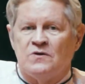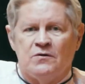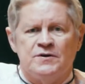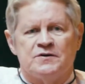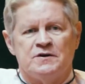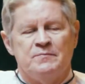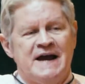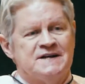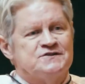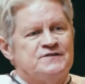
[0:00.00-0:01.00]
Well, you can
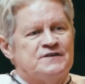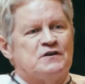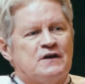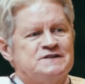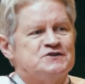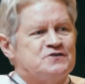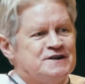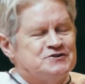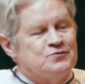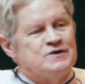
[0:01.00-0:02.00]
imagine that the
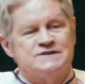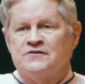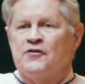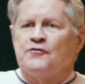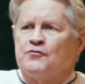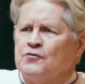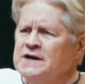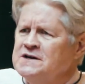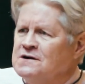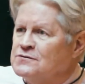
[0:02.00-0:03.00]
legislature was
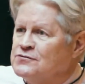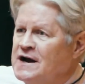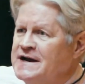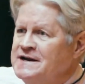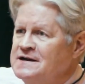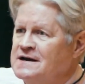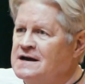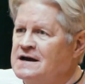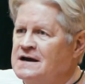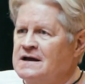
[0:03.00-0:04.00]
thrilled, right?
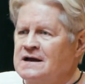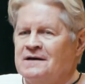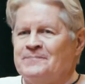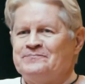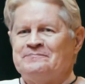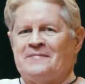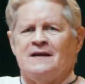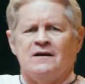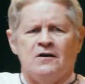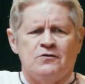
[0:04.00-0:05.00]

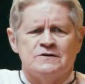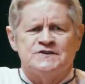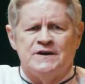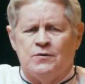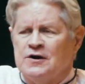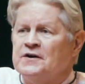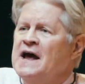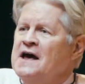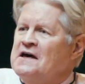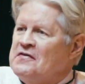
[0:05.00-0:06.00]
Of course they weren't.
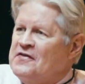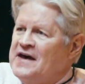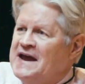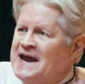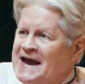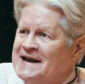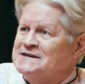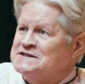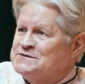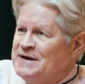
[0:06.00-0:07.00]
They had a
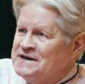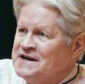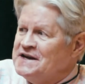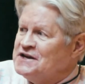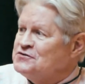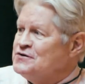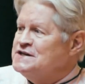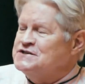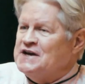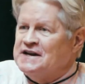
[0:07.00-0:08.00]
spending
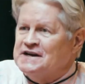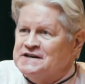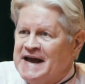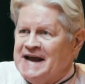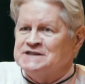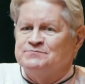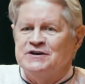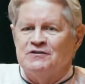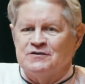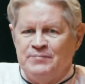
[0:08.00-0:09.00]
increase and a tax
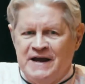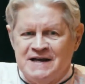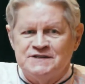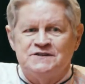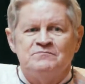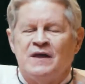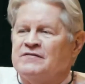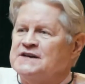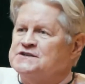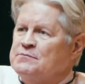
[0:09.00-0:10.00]
bill to pass,
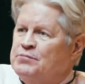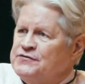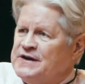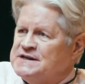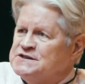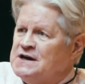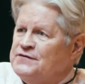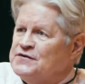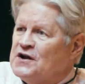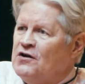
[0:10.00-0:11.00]
and they said, put that stuff
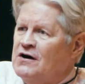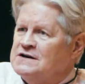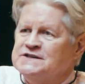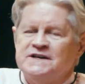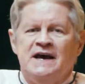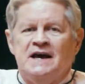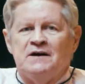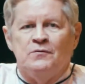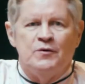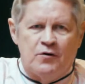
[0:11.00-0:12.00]
in the closet.
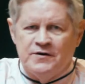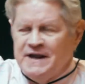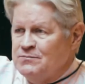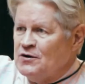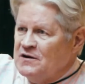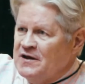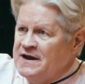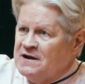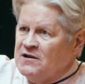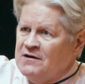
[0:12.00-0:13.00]
We weren't able to lay
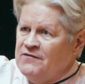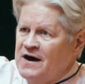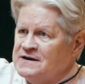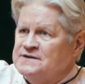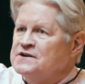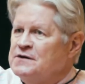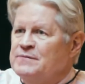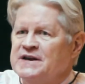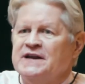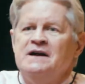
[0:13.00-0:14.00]
a glove on it in
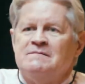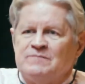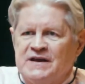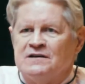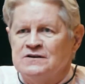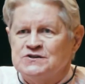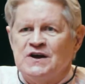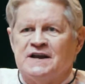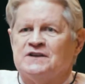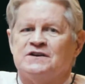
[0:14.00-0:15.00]
committee. It looks
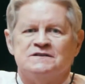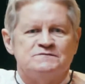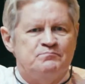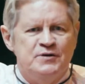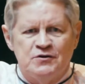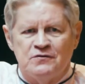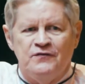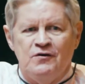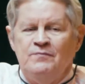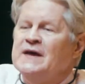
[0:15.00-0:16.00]
like it's
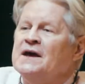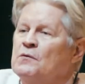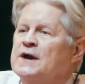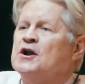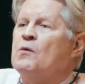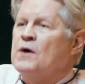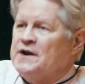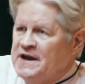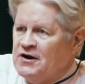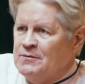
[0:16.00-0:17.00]
beautiful. We don't want to
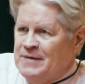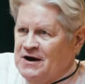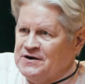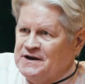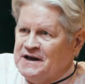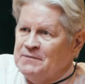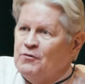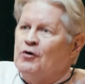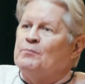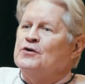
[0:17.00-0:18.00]
hear about it
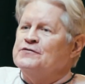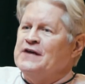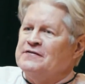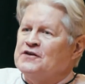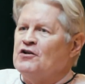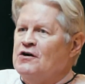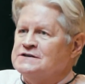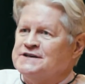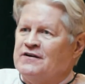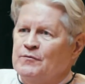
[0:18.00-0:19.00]
anymore. Put that in the
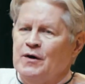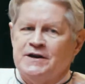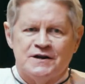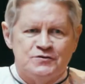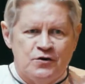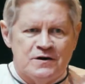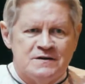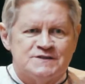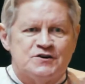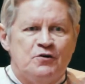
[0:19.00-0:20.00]
closet, everybody ignore it, and
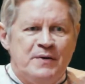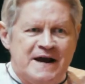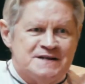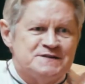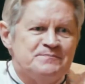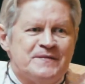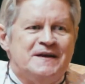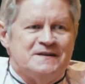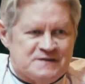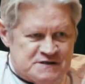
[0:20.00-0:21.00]
let's go pass
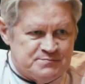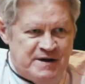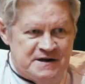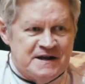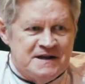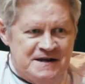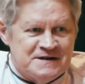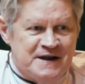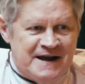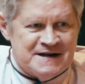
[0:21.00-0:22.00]
the spending
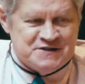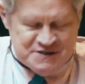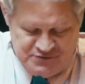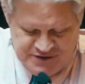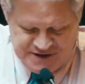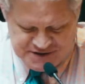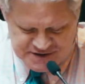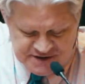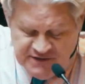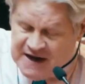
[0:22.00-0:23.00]
and tax
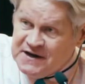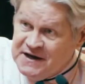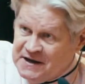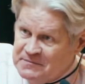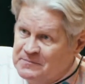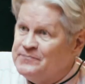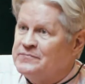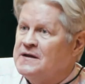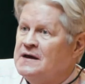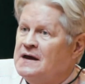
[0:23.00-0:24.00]
increases. And they did.
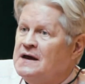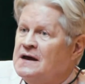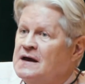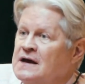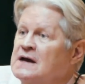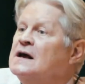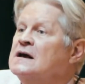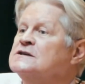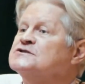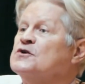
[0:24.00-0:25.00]

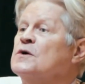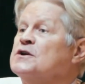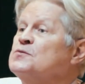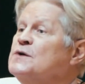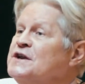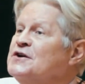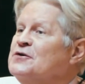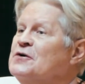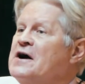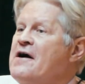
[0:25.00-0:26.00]
So what did we do?